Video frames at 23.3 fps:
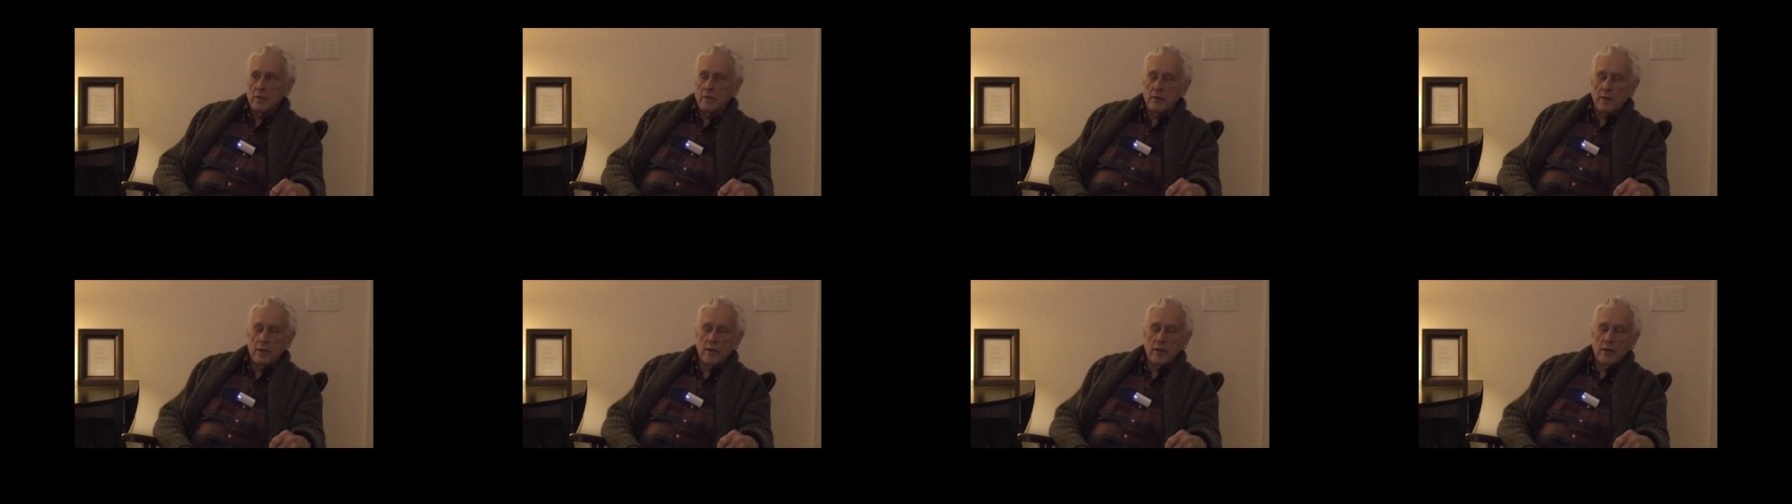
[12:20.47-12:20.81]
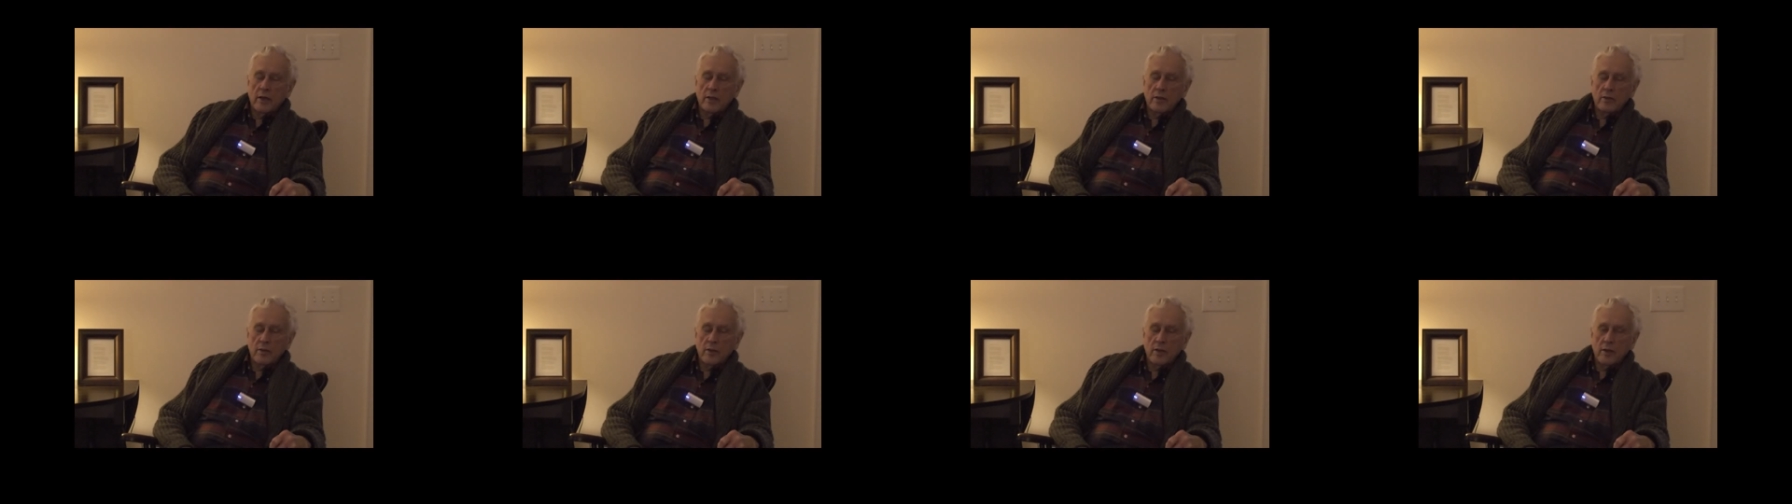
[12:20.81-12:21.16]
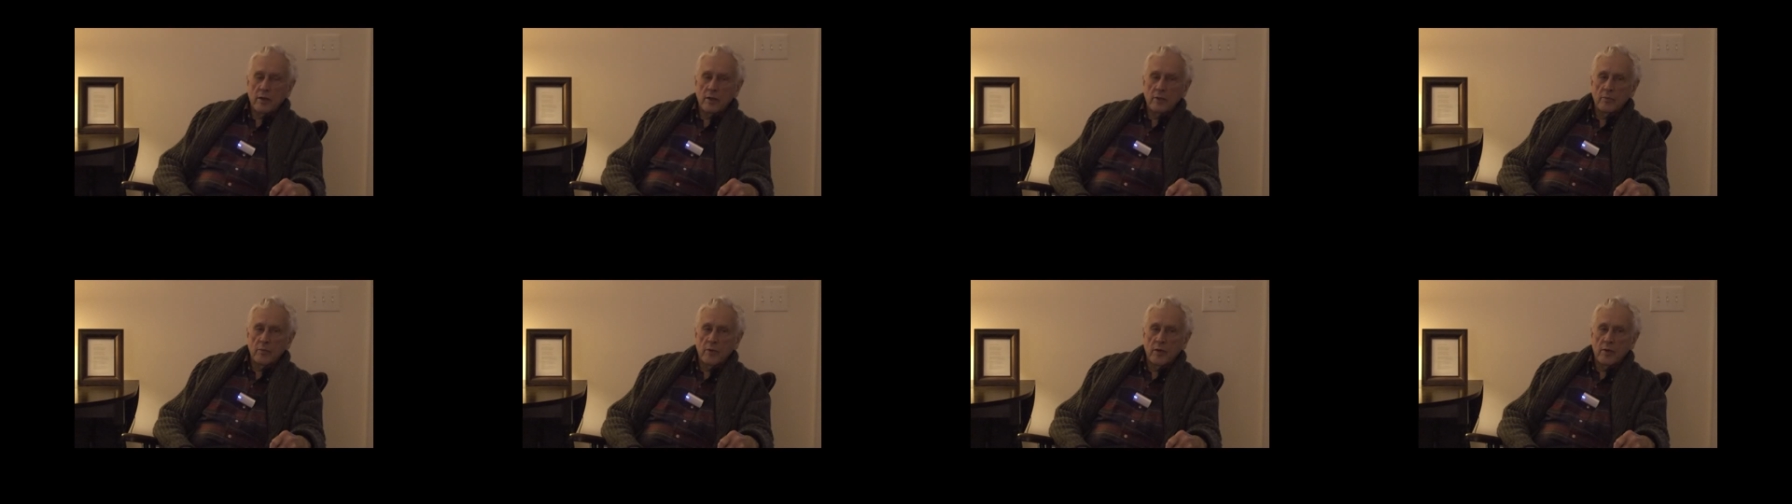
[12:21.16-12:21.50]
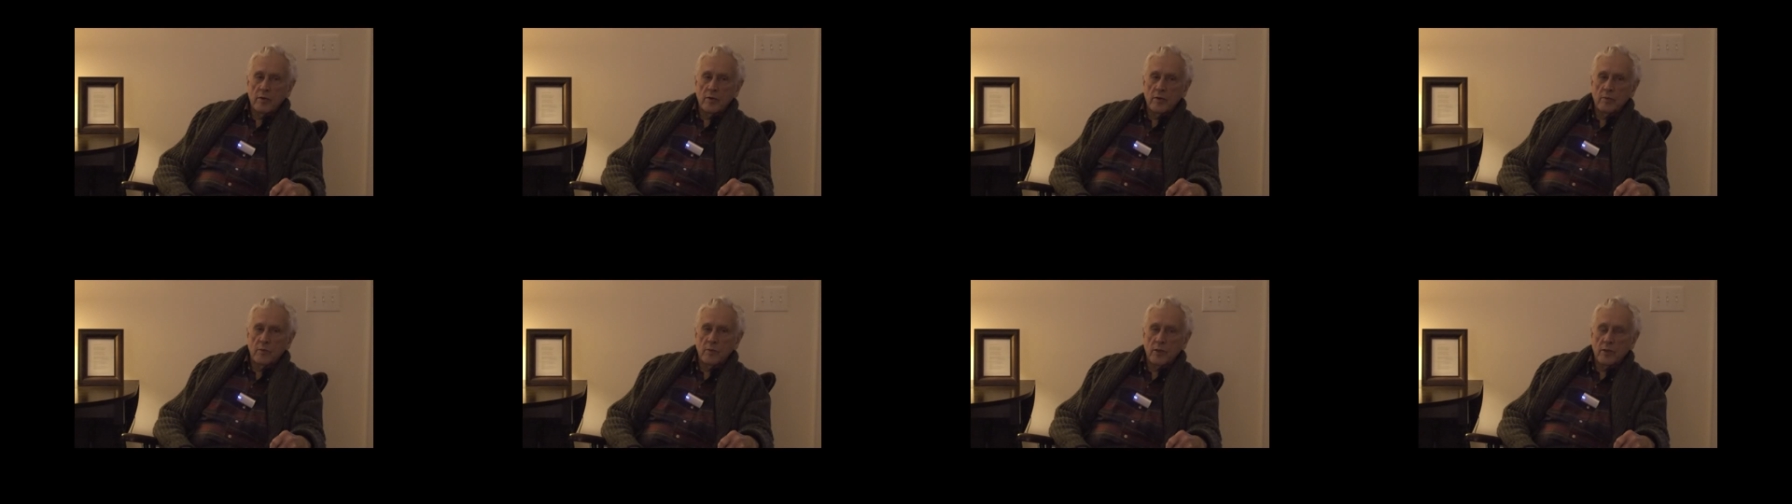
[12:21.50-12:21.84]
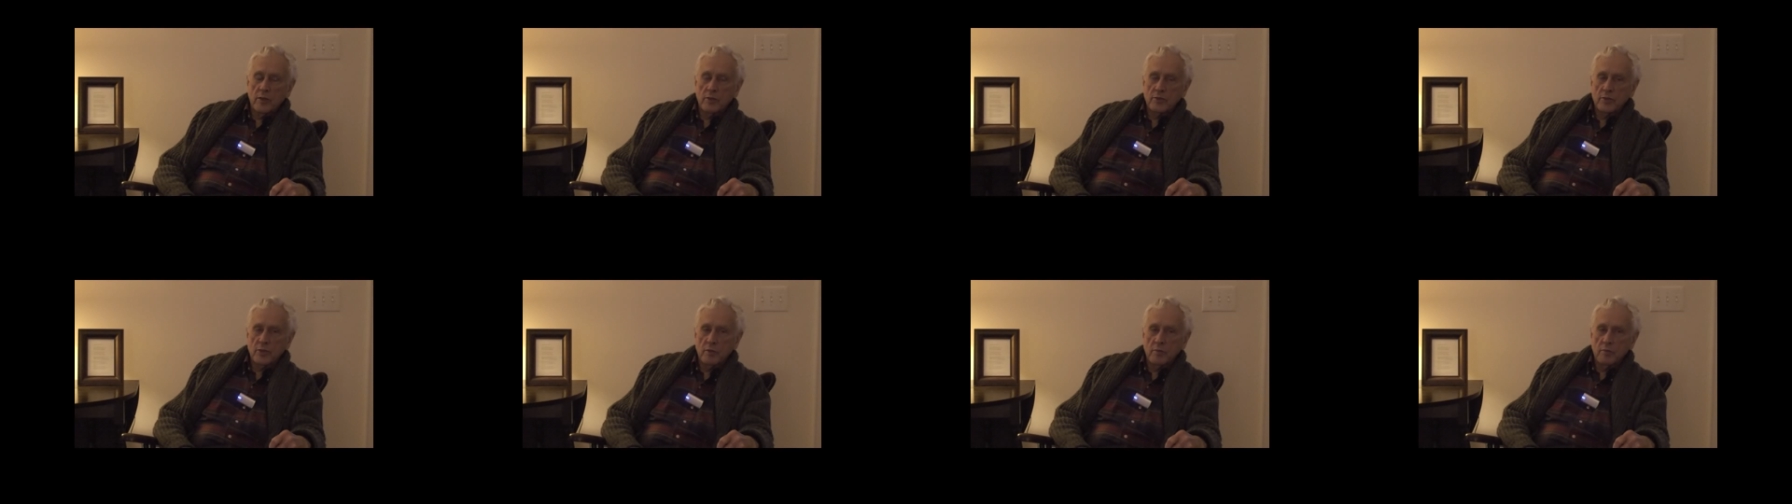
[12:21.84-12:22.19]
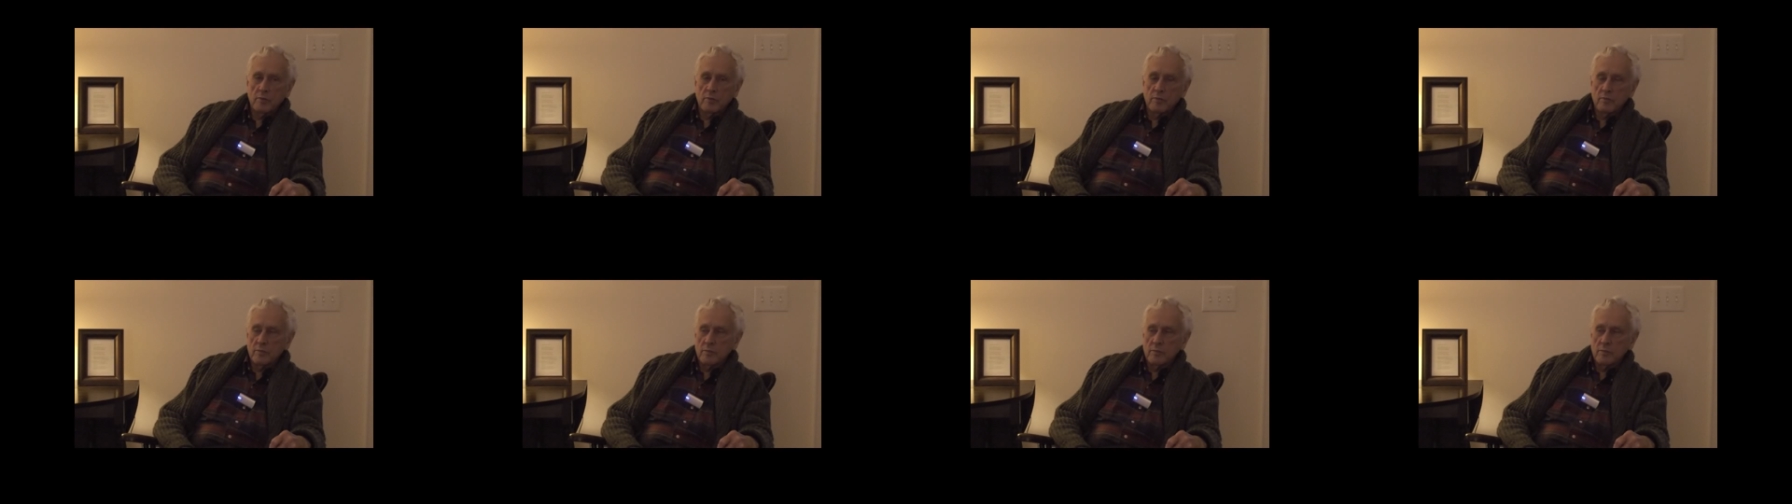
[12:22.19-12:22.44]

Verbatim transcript: then I only got married because I